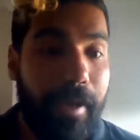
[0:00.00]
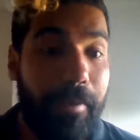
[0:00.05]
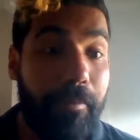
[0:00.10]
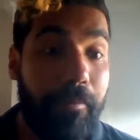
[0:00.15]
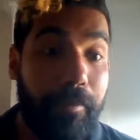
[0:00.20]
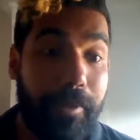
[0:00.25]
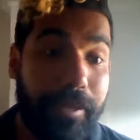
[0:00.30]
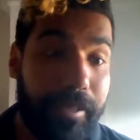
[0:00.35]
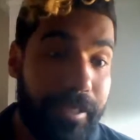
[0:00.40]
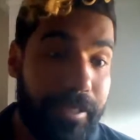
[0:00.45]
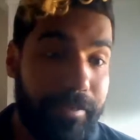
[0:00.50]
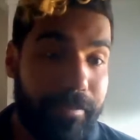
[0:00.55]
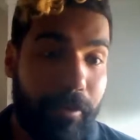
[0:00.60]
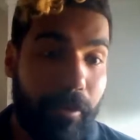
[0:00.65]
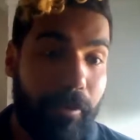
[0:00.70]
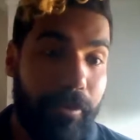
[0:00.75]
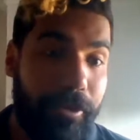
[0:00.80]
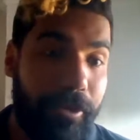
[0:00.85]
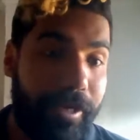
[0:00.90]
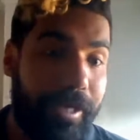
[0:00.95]
with this
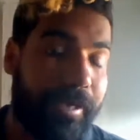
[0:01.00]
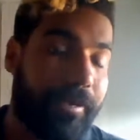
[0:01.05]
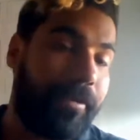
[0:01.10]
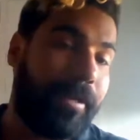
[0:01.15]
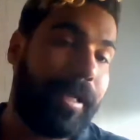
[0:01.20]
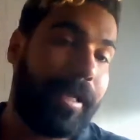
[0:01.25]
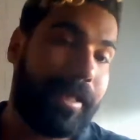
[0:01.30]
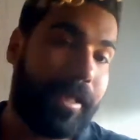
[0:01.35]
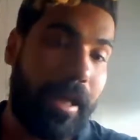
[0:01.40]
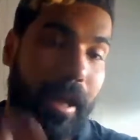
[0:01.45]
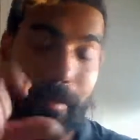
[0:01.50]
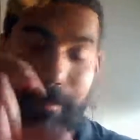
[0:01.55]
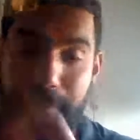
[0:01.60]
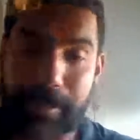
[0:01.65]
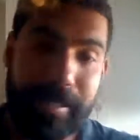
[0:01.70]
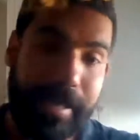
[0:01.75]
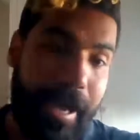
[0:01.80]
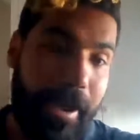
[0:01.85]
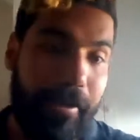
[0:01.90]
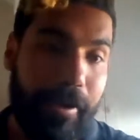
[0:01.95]
poll, you can click the up
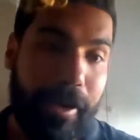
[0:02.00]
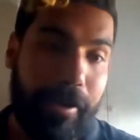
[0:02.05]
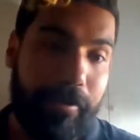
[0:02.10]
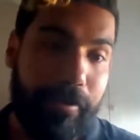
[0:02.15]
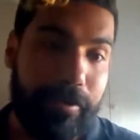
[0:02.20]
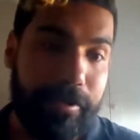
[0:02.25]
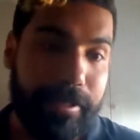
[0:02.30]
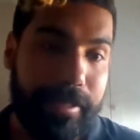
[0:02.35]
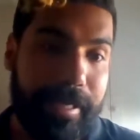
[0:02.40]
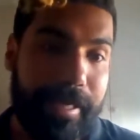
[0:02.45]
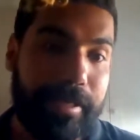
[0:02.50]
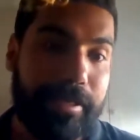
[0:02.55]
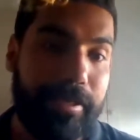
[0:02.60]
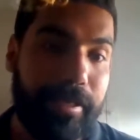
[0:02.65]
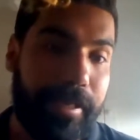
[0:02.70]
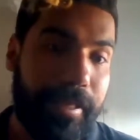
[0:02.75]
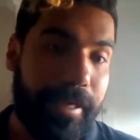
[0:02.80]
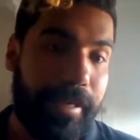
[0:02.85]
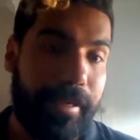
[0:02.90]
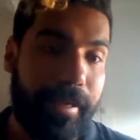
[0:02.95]
and down arrows next
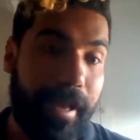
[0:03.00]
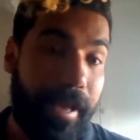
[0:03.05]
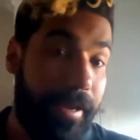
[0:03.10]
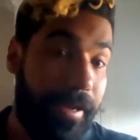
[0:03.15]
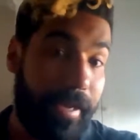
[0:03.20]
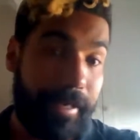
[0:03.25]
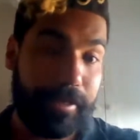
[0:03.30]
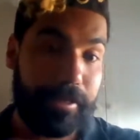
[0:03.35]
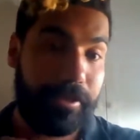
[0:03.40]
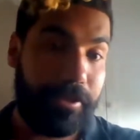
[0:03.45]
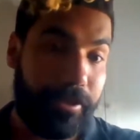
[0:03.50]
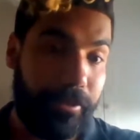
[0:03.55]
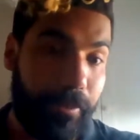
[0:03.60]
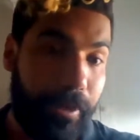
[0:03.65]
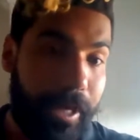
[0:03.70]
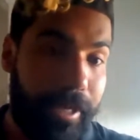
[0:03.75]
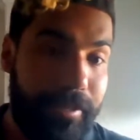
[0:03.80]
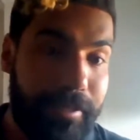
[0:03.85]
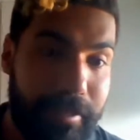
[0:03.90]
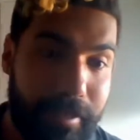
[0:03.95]
to the
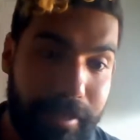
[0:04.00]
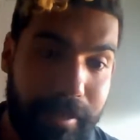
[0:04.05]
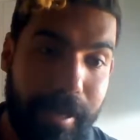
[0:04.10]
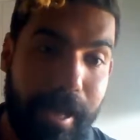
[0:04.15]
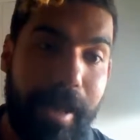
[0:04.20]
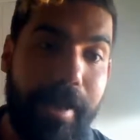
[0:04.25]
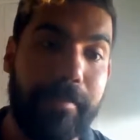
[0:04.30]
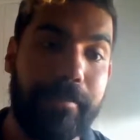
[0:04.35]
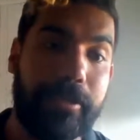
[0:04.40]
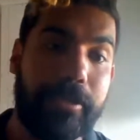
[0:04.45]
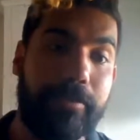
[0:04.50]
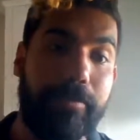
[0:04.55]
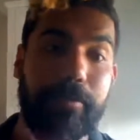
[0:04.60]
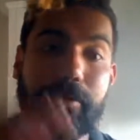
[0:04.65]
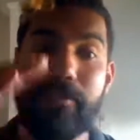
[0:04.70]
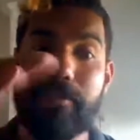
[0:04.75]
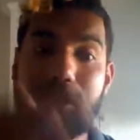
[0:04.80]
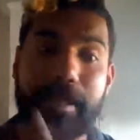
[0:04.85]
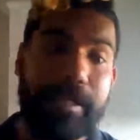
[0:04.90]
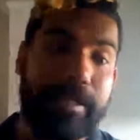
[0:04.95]
words to
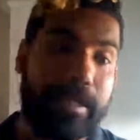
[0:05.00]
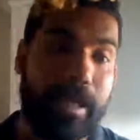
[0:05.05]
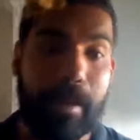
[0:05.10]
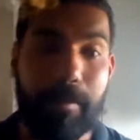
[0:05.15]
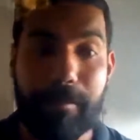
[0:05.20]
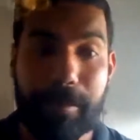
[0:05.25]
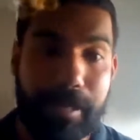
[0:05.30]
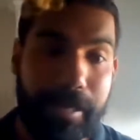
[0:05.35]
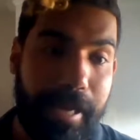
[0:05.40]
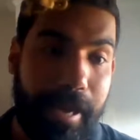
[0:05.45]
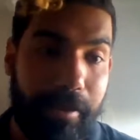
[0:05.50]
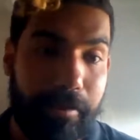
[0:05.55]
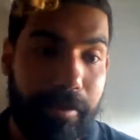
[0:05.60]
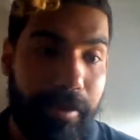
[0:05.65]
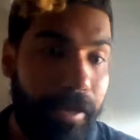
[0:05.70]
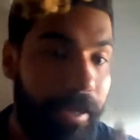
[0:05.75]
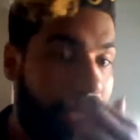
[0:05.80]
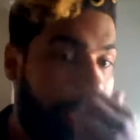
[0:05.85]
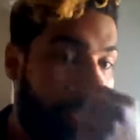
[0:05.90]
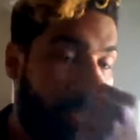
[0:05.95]
move things up and down.
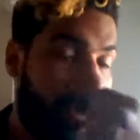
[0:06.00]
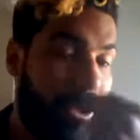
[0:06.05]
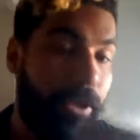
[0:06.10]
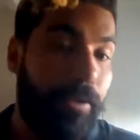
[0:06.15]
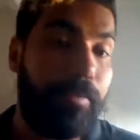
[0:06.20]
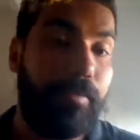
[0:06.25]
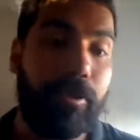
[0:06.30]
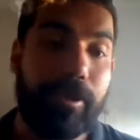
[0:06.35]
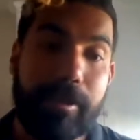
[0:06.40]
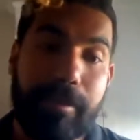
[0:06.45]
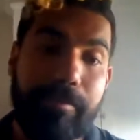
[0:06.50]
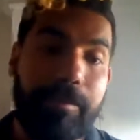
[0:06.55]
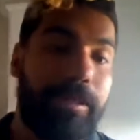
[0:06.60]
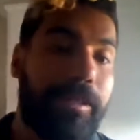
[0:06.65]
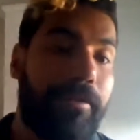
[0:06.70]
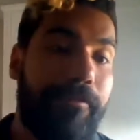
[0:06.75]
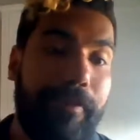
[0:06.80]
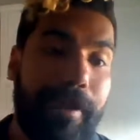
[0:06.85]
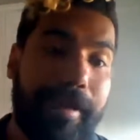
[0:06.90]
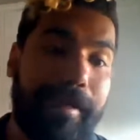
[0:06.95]
You put them in
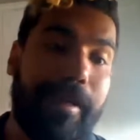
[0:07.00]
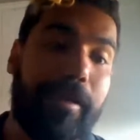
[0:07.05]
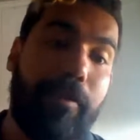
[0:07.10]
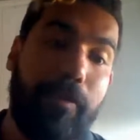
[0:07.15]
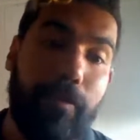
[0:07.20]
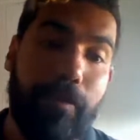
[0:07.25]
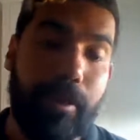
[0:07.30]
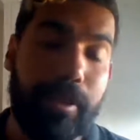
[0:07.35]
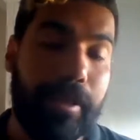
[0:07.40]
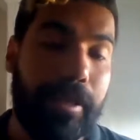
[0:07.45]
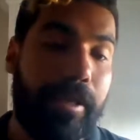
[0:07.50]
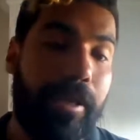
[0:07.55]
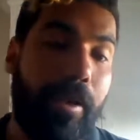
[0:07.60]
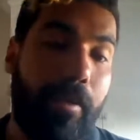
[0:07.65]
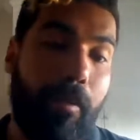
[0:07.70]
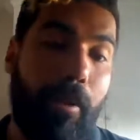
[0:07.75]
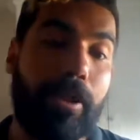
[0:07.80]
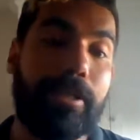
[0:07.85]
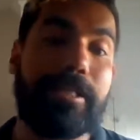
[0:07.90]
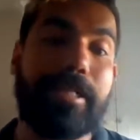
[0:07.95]
the ranking order that you
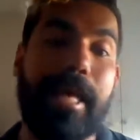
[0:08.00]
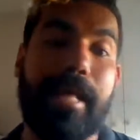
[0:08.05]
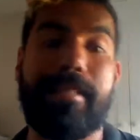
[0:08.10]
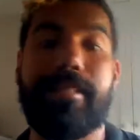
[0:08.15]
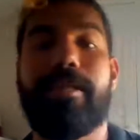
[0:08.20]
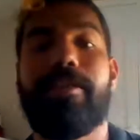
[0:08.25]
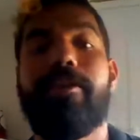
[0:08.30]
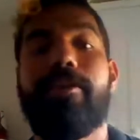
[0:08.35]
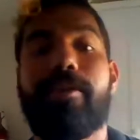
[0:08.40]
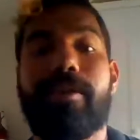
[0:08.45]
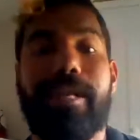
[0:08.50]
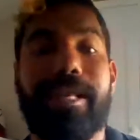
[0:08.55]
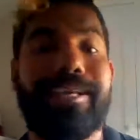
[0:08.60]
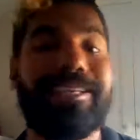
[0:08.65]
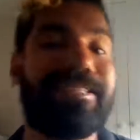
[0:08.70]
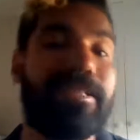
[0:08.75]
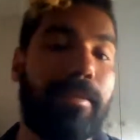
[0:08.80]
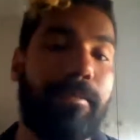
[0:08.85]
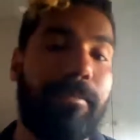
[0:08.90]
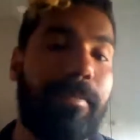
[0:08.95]
want, and then you click
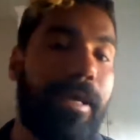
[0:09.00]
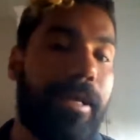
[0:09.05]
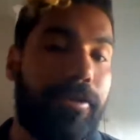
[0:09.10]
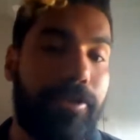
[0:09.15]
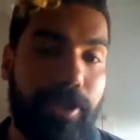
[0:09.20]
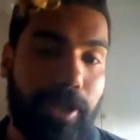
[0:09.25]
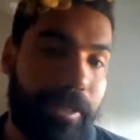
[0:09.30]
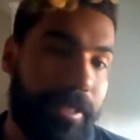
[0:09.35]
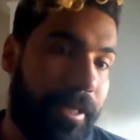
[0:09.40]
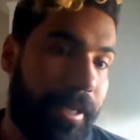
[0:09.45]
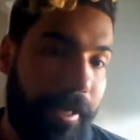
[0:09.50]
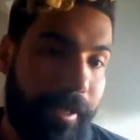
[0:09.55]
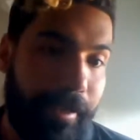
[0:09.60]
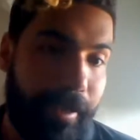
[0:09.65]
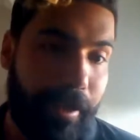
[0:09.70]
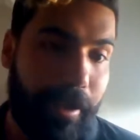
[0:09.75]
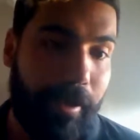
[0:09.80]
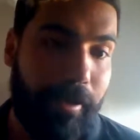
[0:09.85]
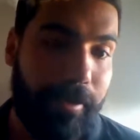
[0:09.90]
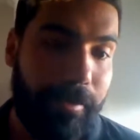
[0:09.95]
submit, just like
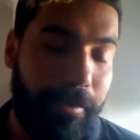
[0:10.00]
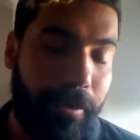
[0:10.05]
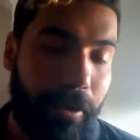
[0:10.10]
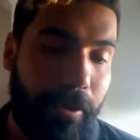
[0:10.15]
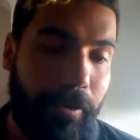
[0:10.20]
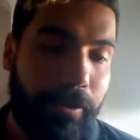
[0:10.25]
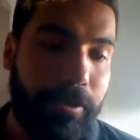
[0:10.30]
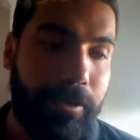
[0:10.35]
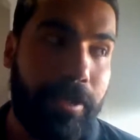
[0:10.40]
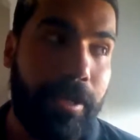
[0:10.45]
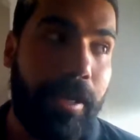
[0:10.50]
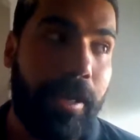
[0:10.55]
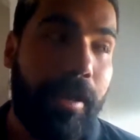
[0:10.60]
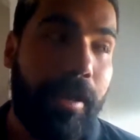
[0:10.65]
the other polls.